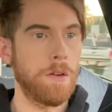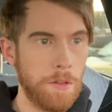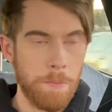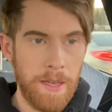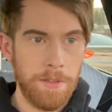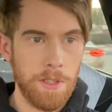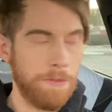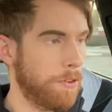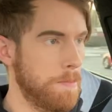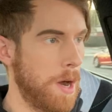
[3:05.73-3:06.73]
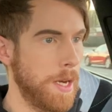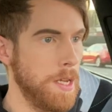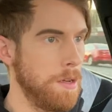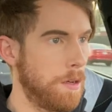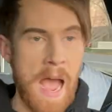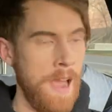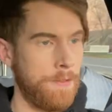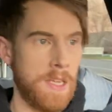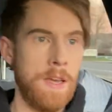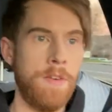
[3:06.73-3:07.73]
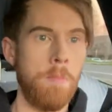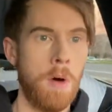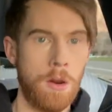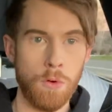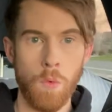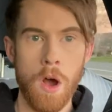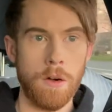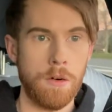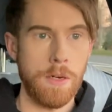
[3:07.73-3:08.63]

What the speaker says: They're basically free money. I have to give up bottled water.